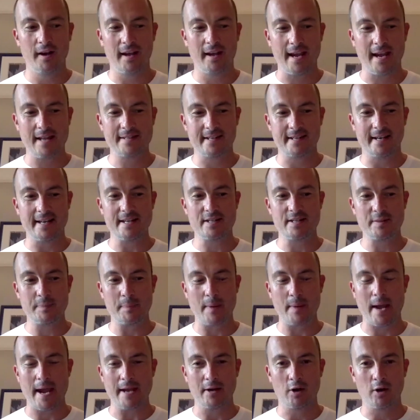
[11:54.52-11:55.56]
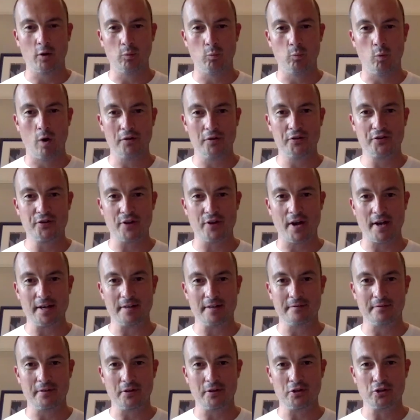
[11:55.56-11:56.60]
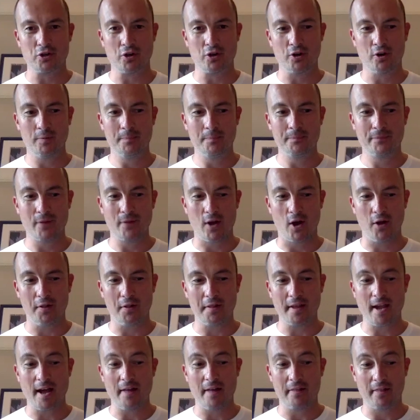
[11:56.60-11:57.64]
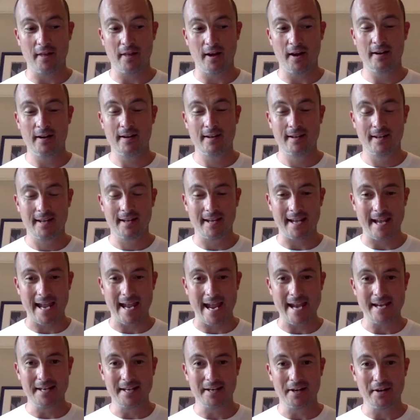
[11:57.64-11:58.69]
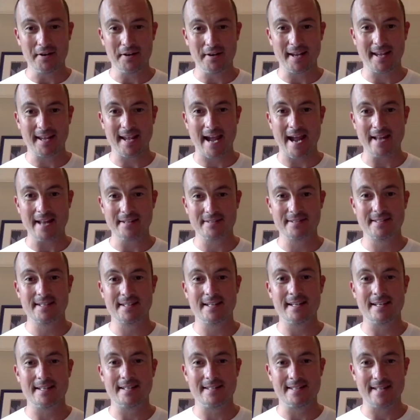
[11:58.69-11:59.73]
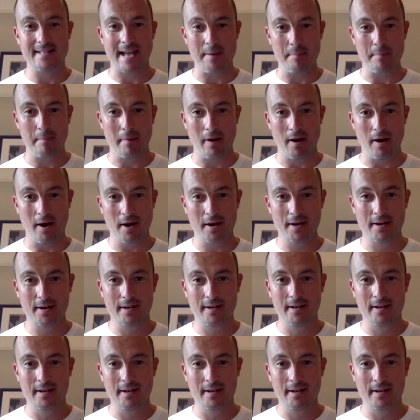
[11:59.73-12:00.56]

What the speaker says: Italy, Spain on one side of the draw. On the other, England against Denmark.